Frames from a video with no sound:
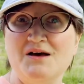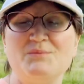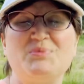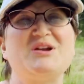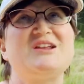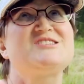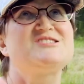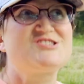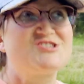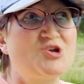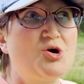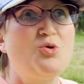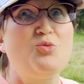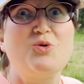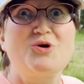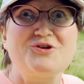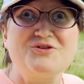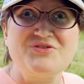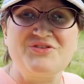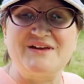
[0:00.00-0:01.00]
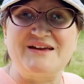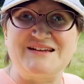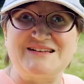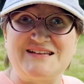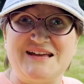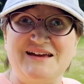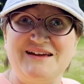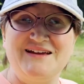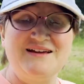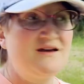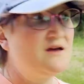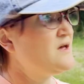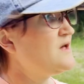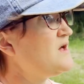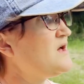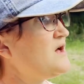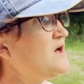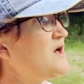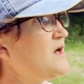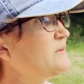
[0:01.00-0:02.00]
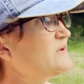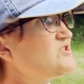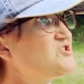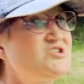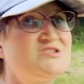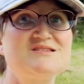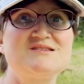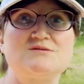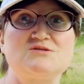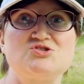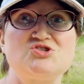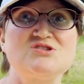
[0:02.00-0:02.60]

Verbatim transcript: But it's so worth it. I mean, just